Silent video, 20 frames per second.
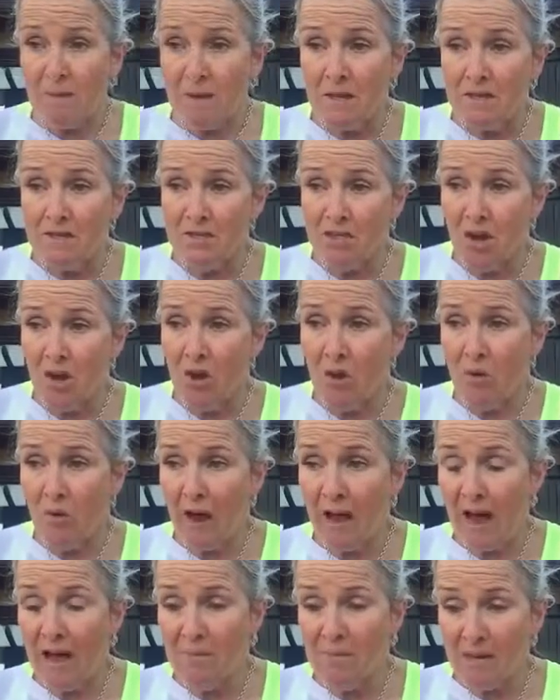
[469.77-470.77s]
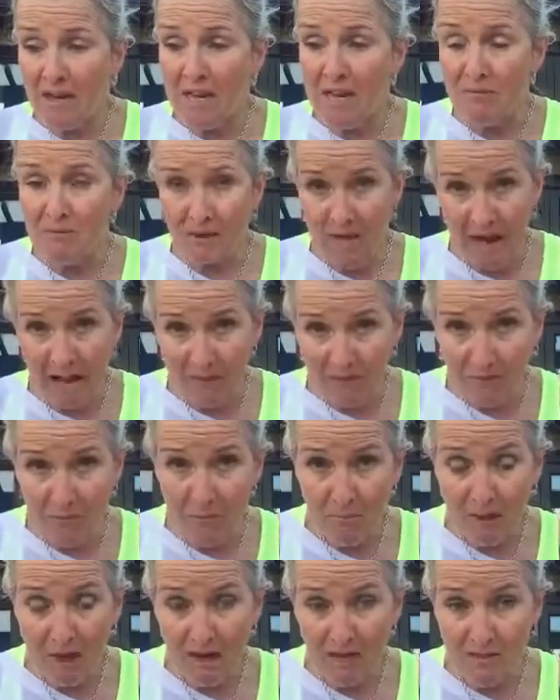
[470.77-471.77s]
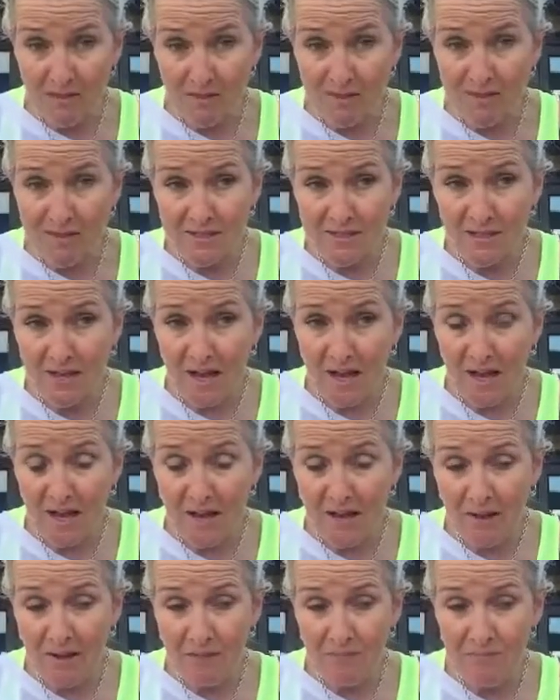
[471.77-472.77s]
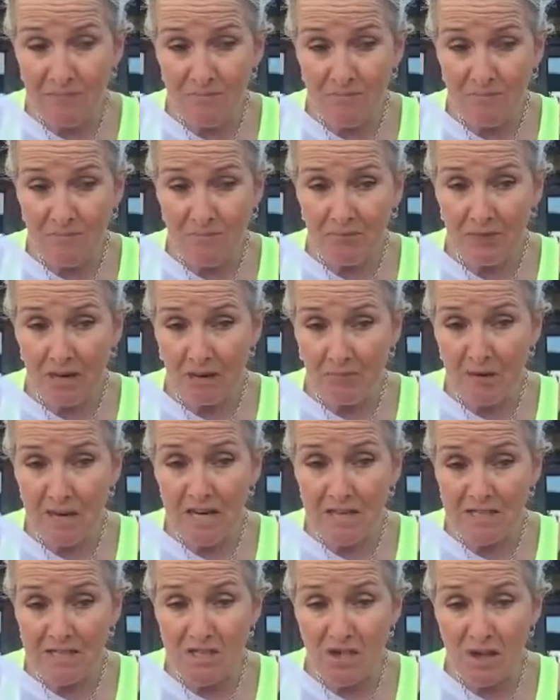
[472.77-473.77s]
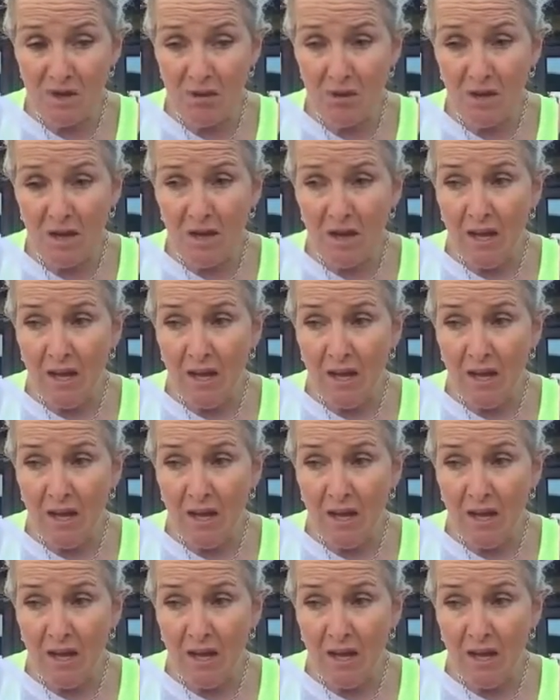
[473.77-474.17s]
So I believe a life in balance. I really do.